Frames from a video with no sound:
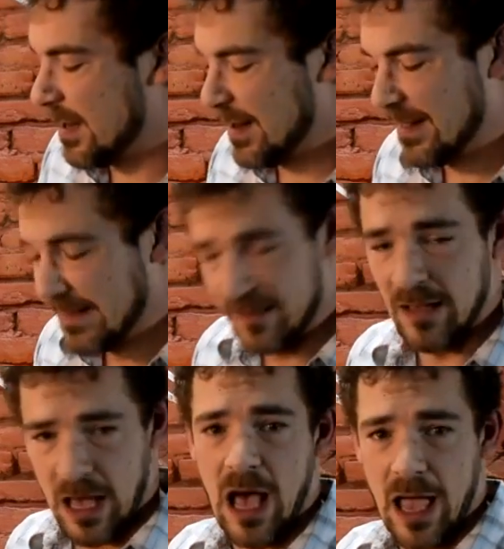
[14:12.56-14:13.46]
and this
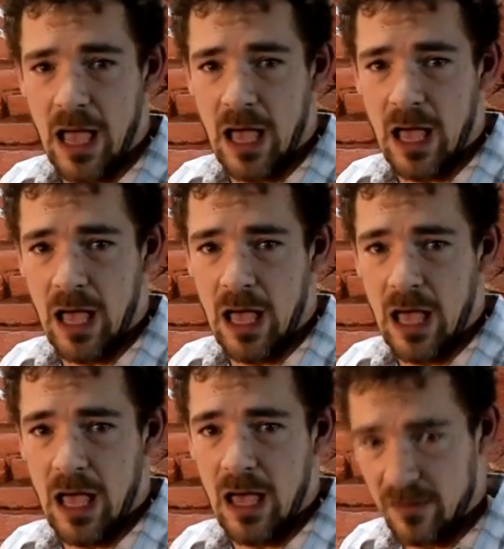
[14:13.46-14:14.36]
guy
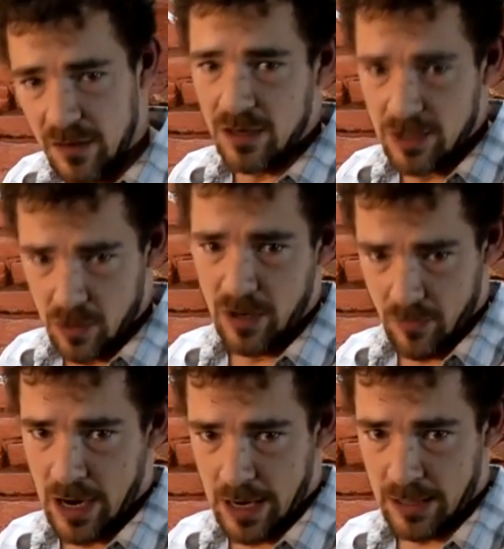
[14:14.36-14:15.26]
is going to
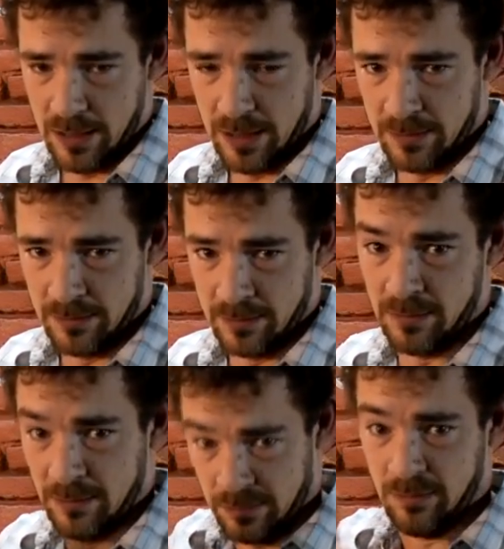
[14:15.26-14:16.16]
totally rock.
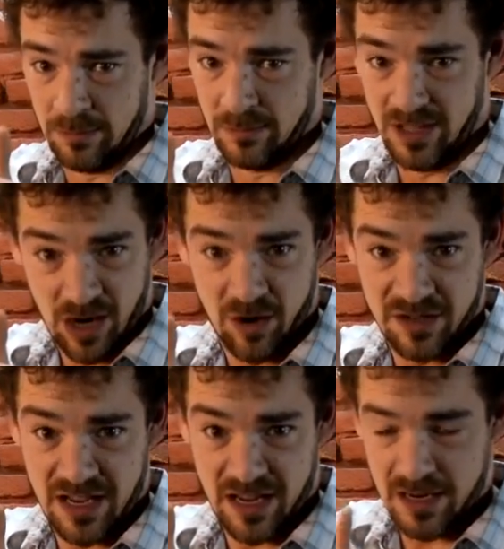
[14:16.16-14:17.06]

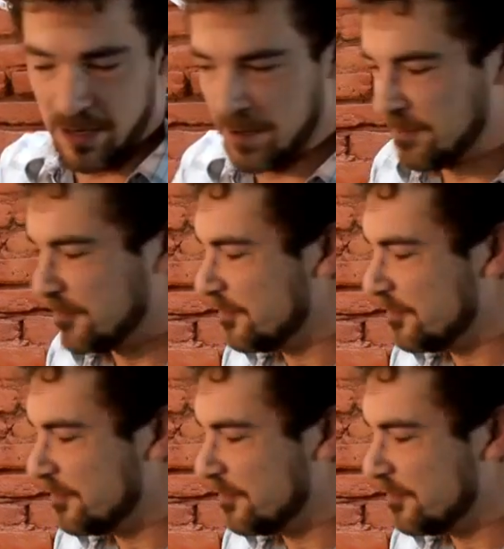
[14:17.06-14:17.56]
Guaranteed.